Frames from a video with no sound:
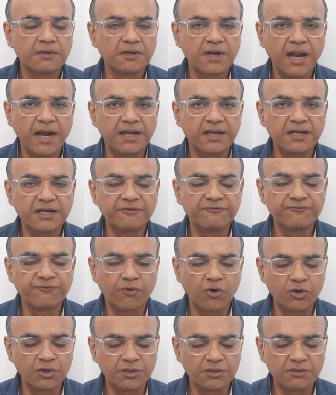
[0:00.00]
dietary
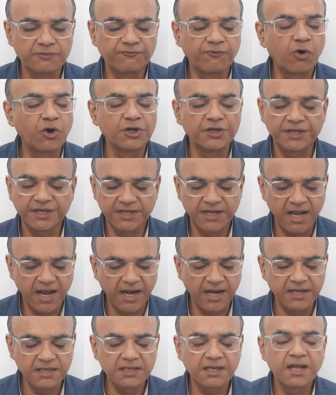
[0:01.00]
faulty
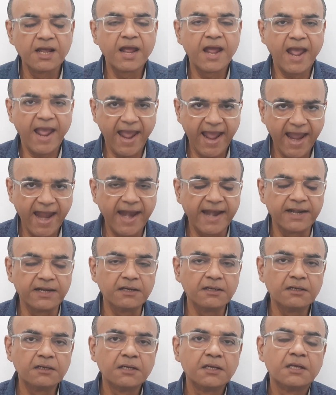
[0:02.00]
diet
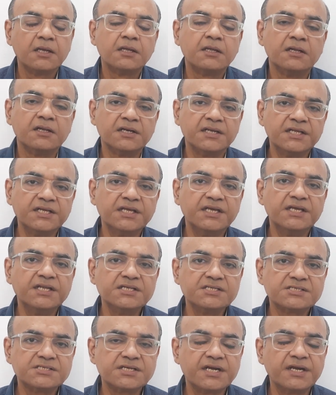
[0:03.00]
and
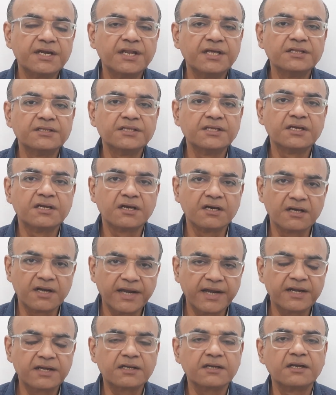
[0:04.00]
reinstating the
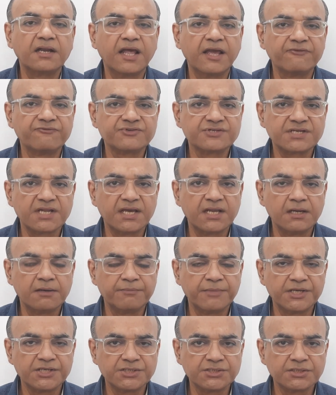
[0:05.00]
correct lifestyle
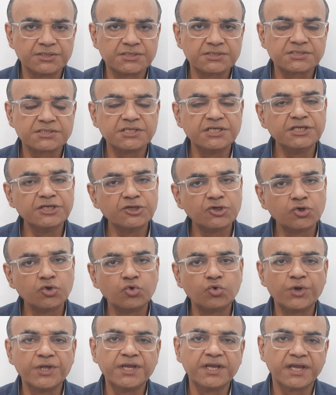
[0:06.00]
measures
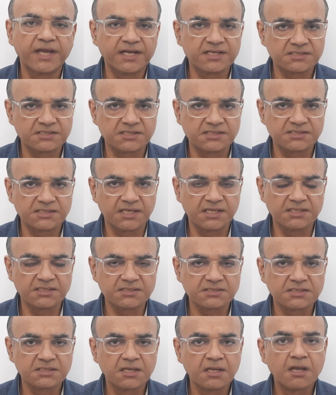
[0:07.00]
including
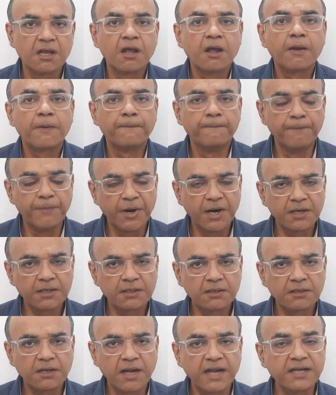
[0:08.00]
exercise.
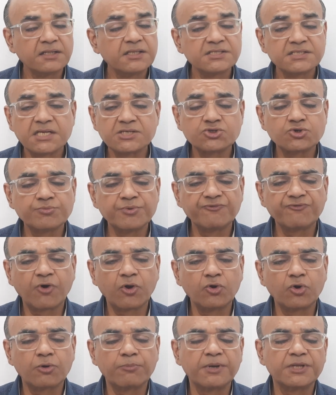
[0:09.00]
And this has to be
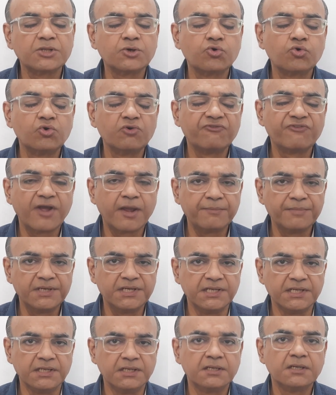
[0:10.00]
followed by the whole
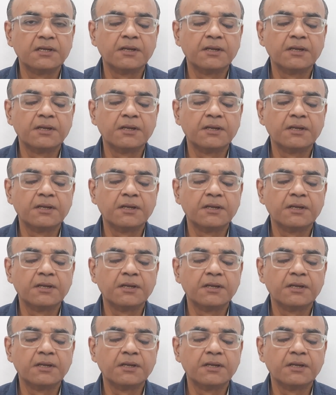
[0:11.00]
family.